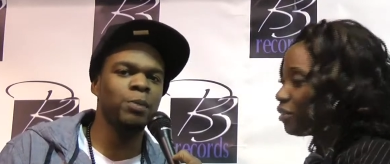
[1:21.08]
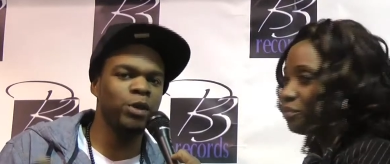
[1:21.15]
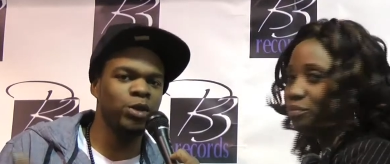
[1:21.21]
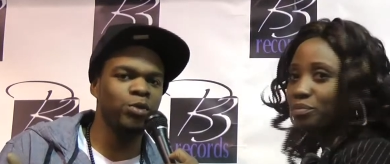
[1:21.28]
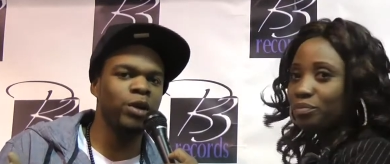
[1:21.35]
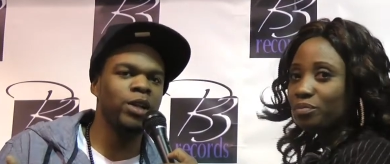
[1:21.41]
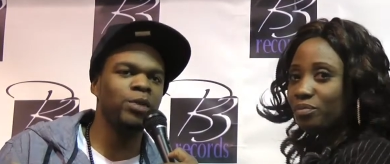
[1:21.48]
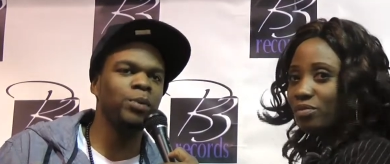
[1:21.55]
Speaker 1: spelled
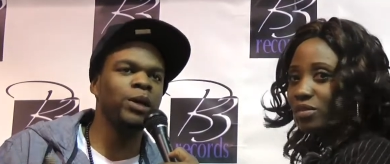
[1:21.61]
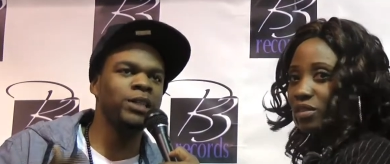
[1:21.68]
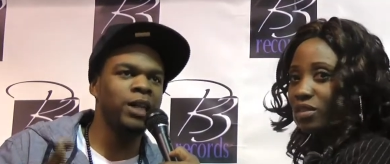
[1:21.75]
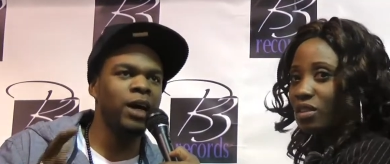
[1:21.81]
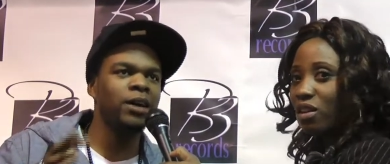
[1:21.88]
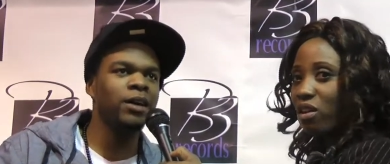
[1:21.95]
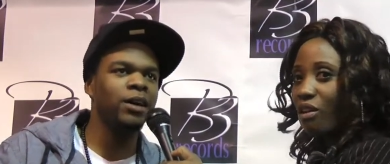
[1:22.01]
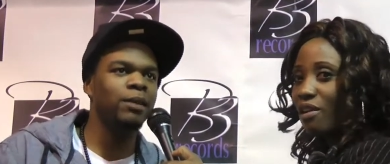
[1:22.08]
the regular
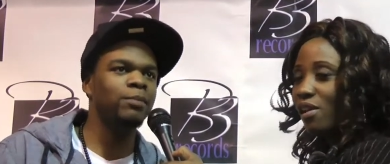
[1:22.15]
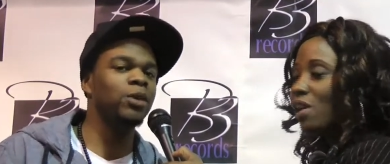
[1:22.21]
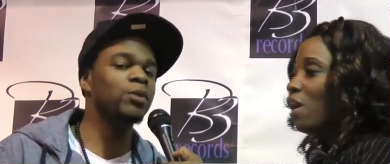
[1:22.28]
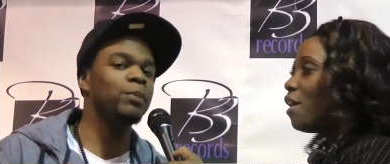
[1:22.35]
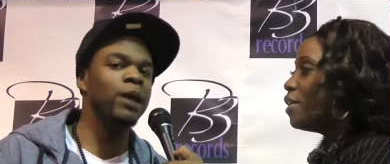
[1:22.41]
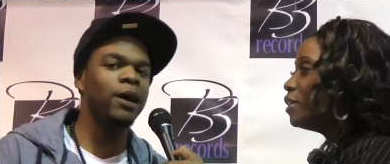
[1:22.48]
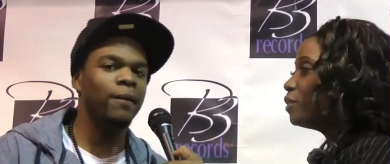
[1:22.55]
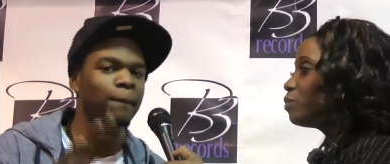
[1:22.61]
way.com. Look
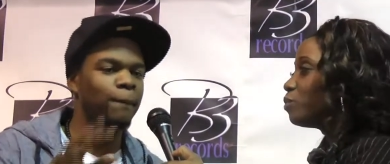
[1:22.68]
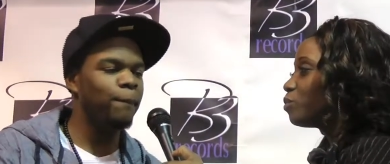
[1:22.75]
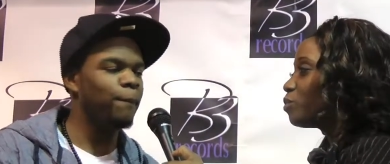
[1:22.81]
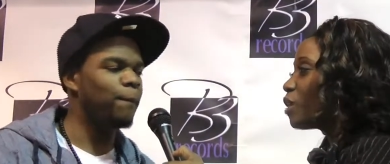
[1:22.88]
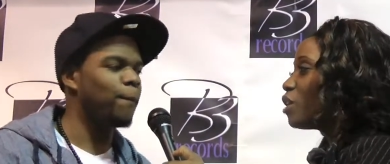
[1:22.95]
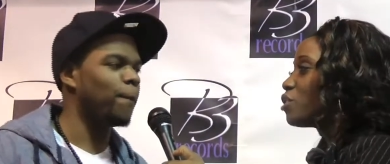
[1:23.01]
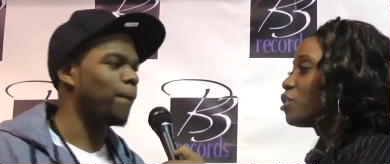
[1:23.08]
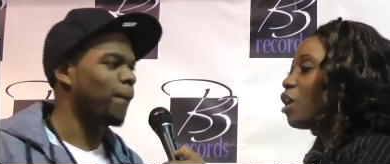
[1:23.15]
me out.
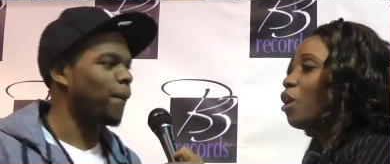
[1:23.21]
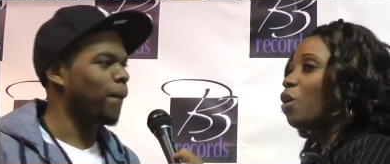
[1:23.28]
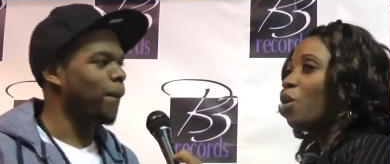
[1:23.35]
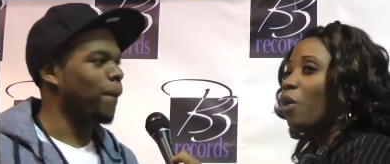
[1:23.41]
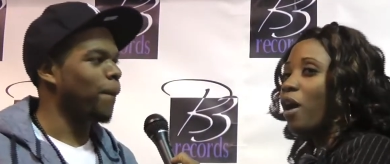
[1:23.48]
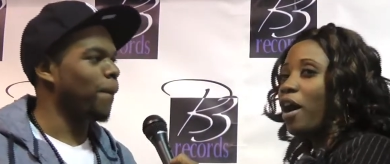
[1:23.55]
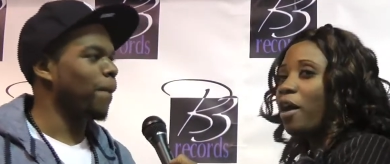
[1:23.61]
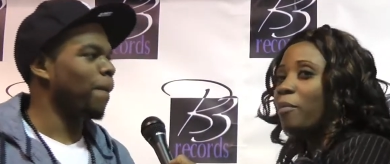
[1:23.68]
Speaker 2: So
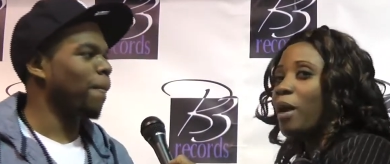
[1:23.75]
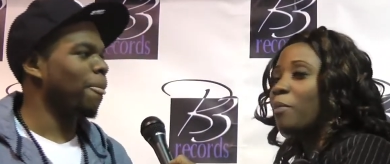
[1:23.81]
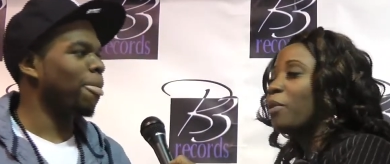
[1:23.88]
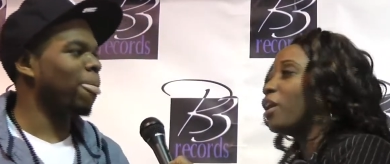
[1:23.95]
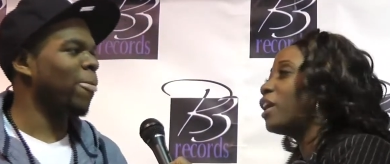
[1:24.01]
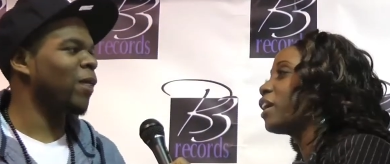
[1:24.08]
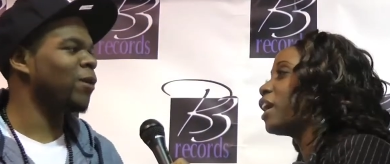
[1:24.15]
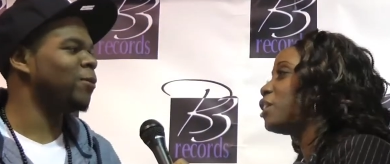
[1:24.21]
I'm
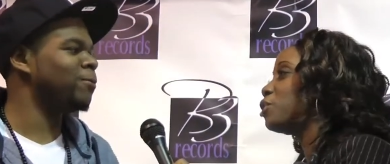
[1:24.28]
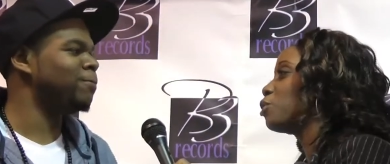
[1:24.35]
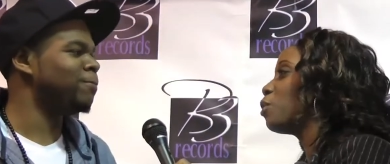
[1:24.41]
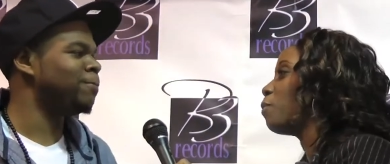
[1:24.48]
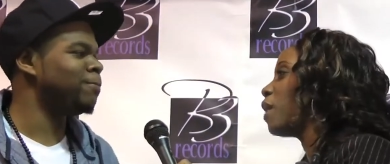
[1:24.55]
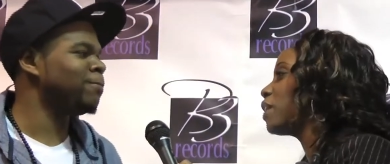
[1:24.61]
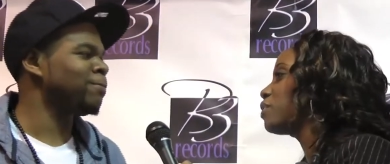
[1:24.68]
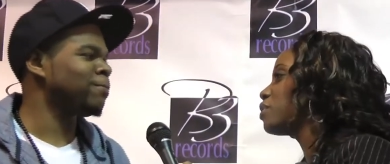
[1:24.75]
going to get you
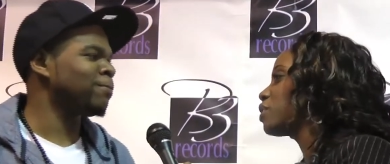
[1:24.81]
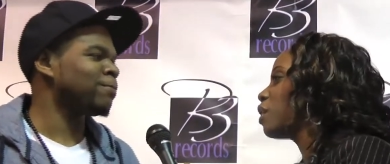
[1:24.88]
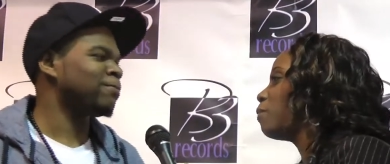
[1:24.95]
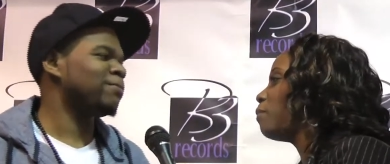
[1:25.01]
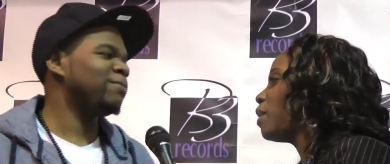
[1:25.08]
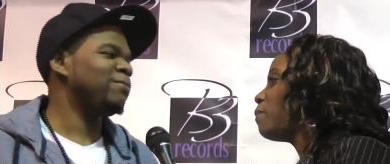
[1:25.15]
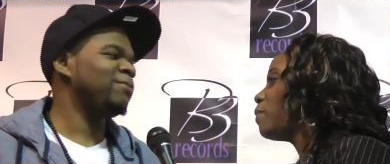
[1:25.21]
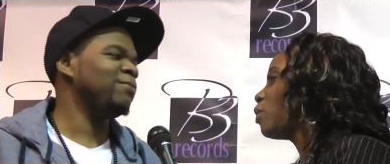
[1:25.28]
to make this
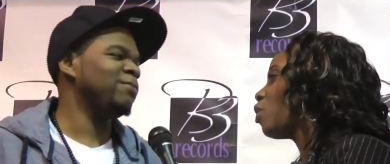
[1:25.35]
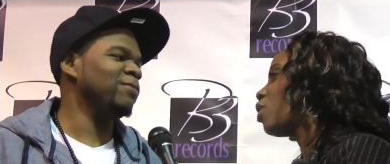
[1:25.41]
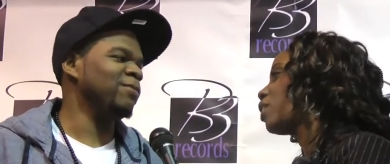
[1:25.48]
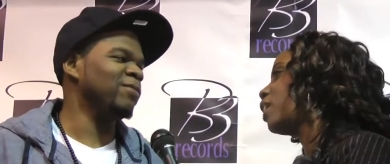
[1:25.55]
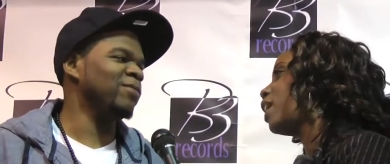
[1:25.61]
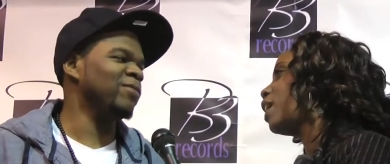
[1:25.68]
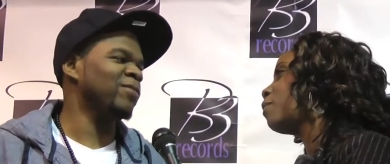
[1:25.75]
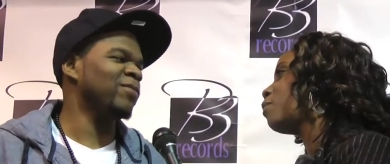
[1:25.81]
commitment on
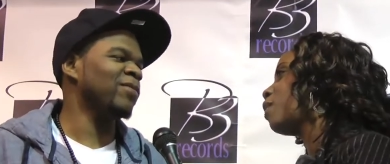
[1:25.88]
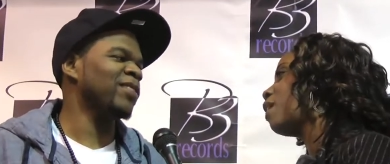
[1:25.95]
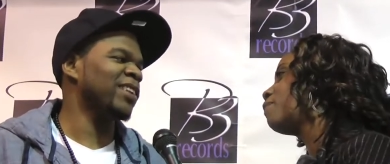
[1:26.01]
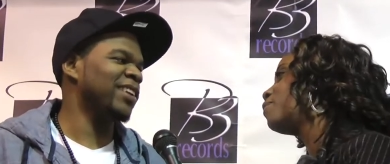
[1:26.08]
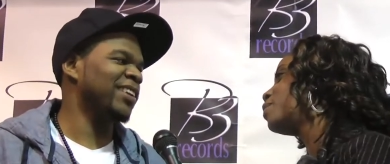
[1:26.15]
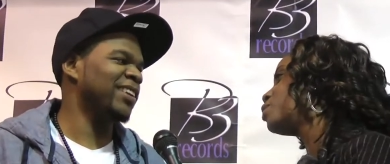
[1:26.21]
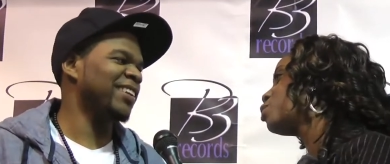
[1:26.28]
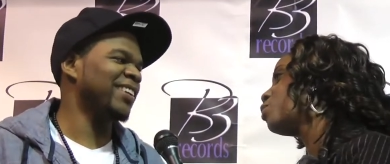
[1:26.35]
camera. I've
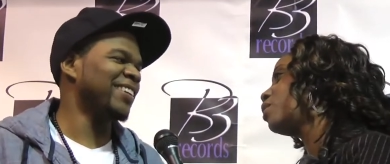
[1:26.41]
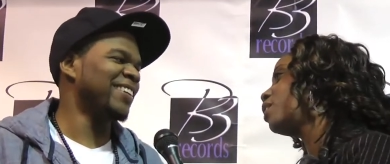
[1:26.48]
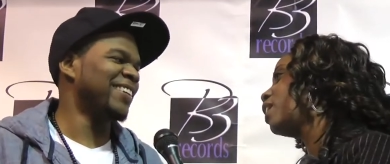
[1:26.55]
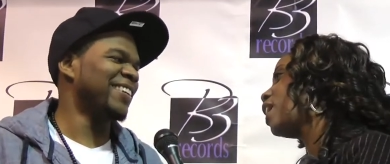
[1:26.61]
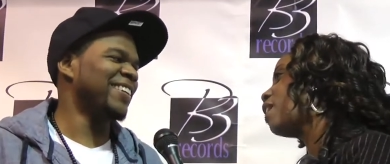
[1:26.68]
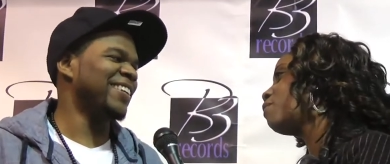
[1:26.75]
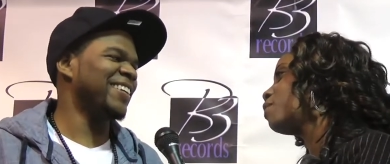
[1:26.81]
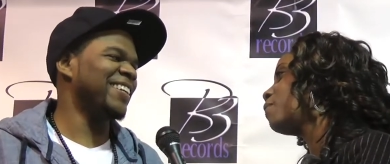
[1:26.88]
been doing it to
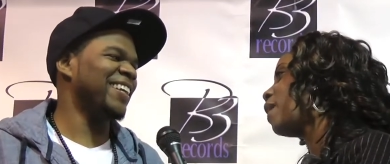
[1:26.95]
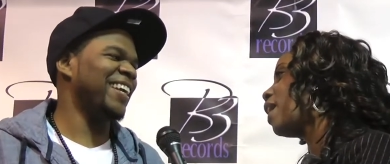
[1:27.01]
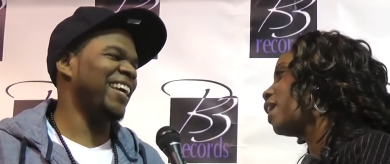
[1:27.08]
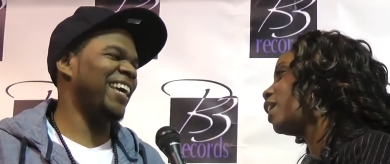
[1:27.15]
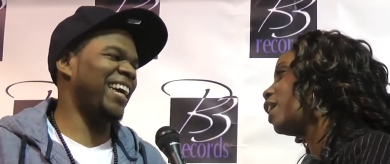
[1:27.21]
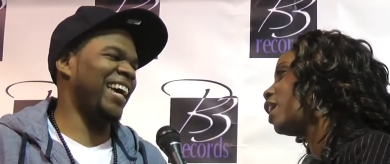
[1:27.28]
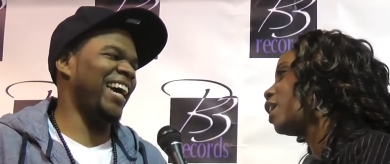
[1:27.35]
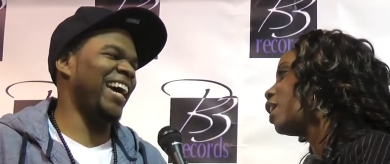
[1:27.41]
everybody.
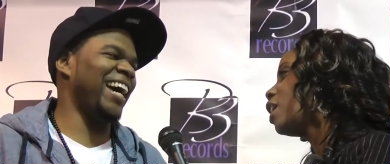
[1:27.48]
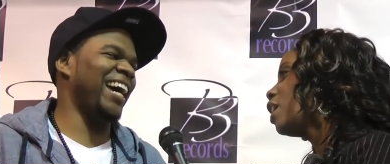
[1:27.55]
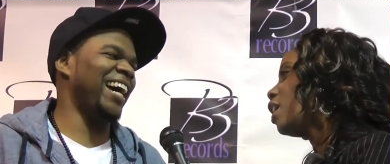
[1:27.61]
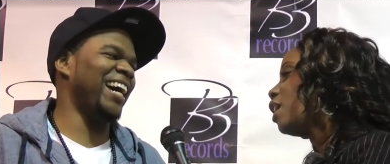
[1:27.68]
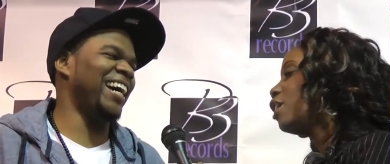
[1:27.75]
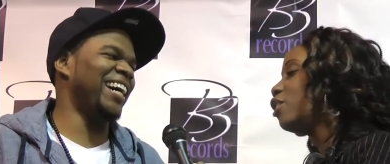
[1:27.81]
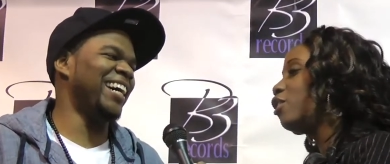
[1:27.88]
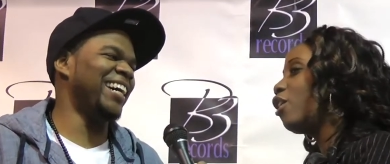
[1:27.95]

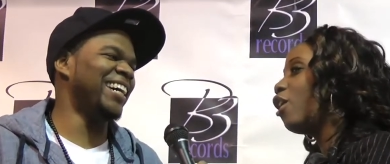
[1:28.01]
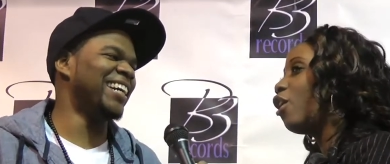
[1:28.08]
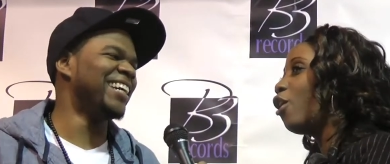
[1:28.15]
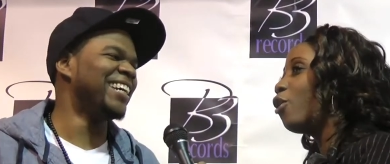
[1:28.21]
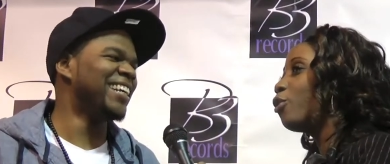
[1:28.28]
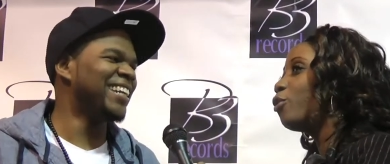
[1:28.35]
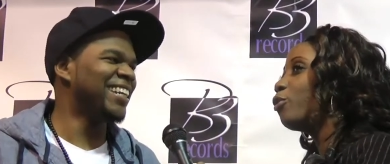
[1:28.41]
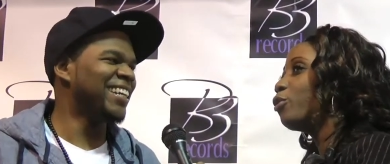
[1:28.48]
You
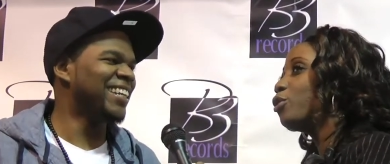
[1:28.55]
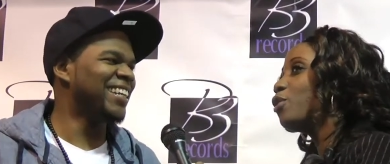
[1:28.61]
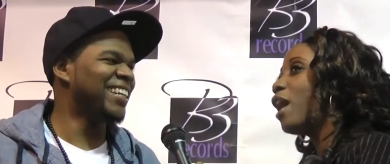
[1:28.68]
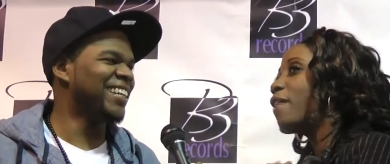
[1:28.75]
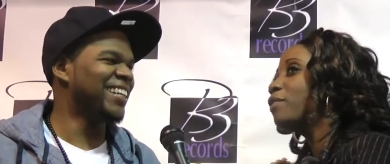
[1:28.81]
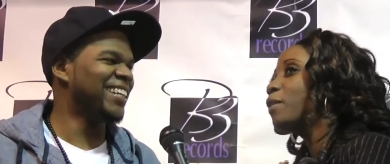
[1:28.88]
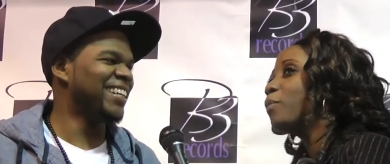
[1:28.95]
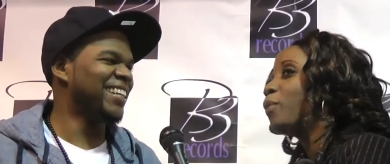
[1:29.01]
know, you
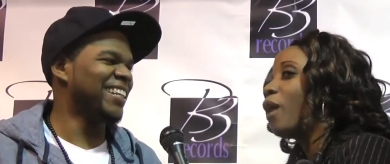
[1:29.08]
have to